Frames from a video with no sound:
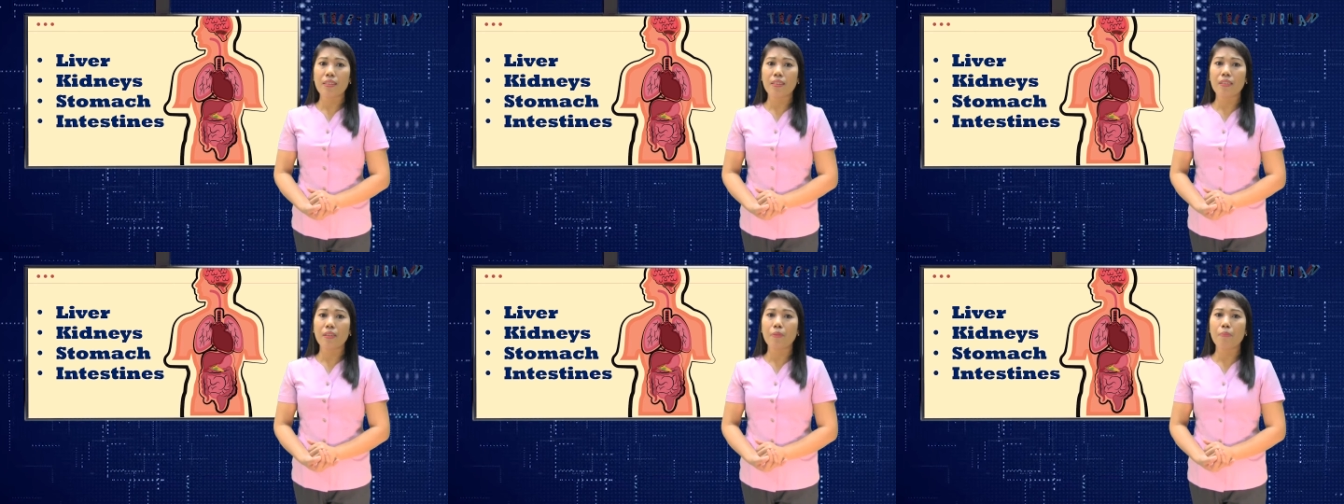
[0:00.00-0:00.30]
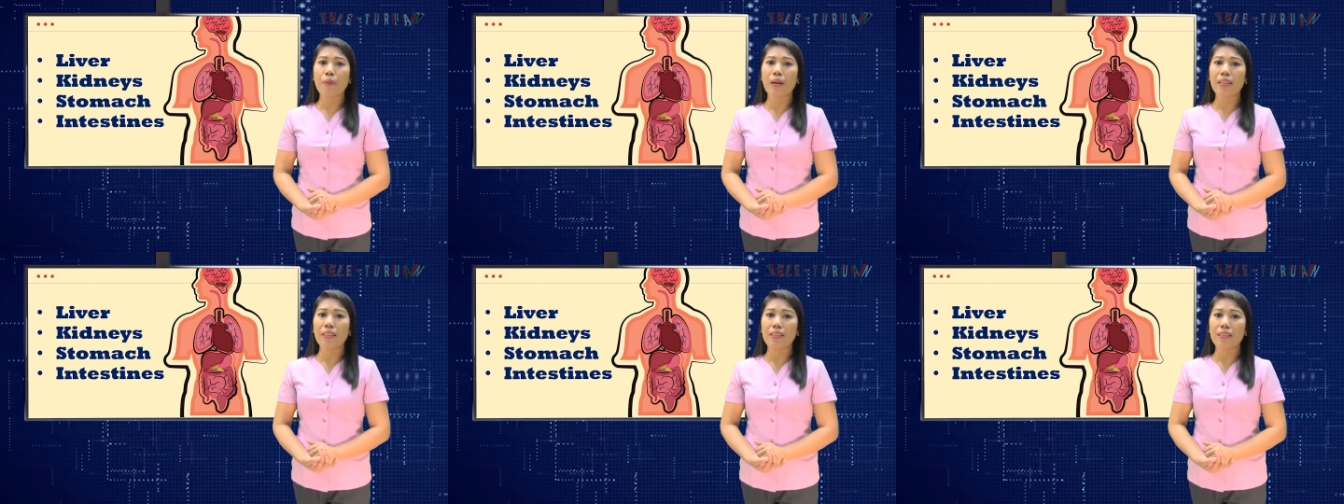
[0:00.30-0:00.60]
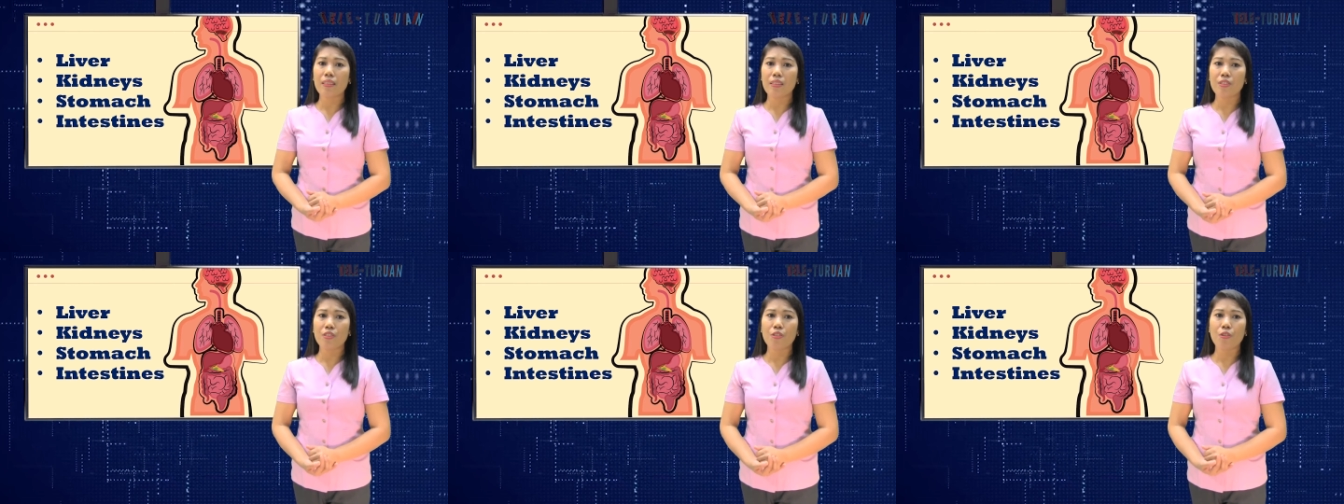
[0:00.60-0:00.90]
that our body
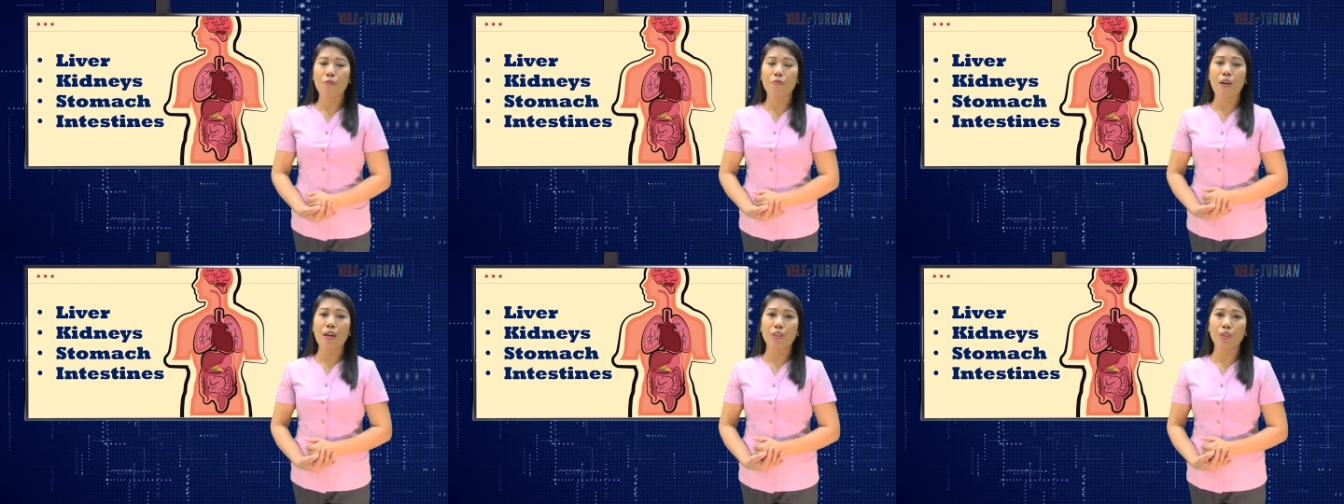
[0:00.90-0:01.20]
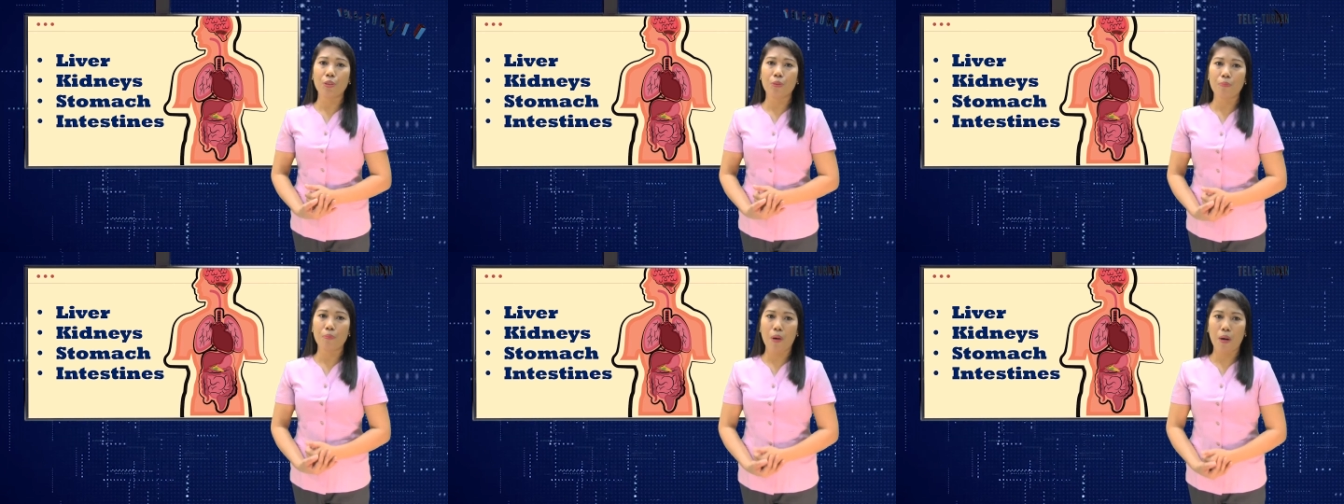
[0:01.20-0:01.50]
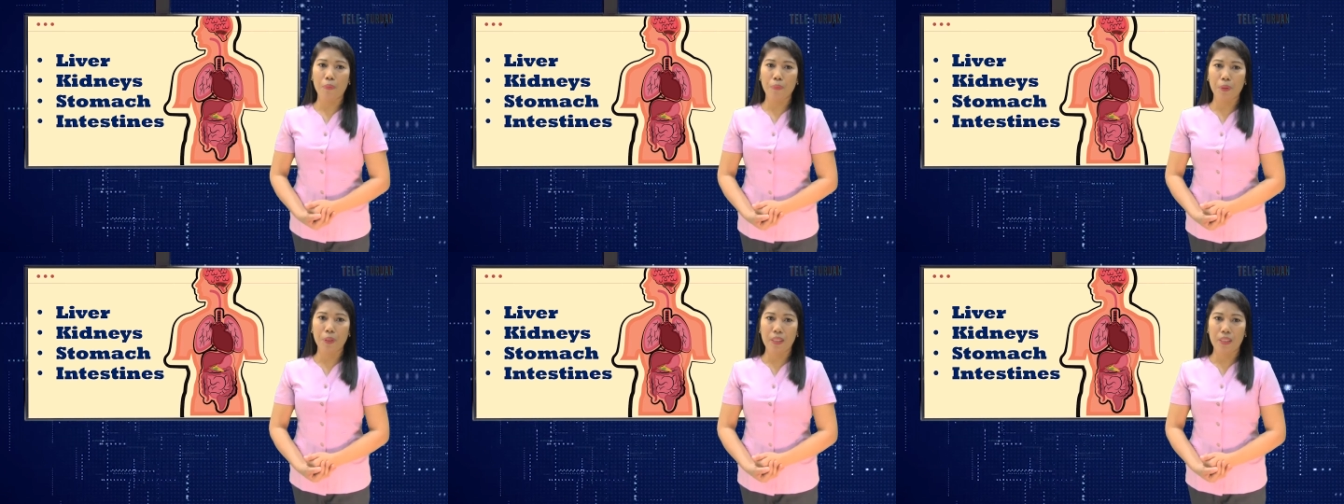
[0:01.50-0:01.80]
needs to function
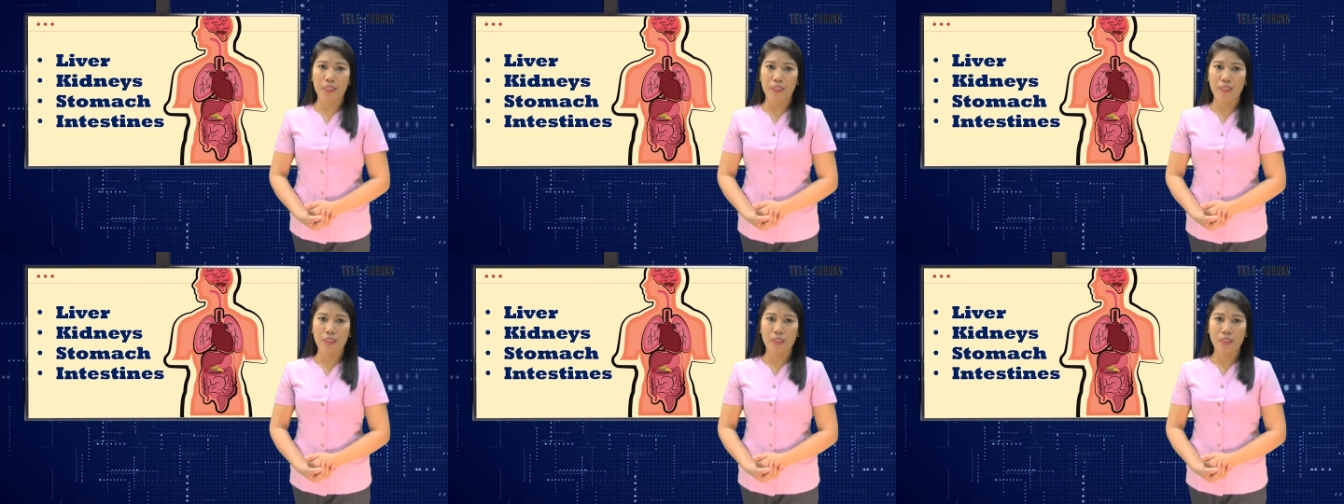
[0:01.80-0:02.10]
properly.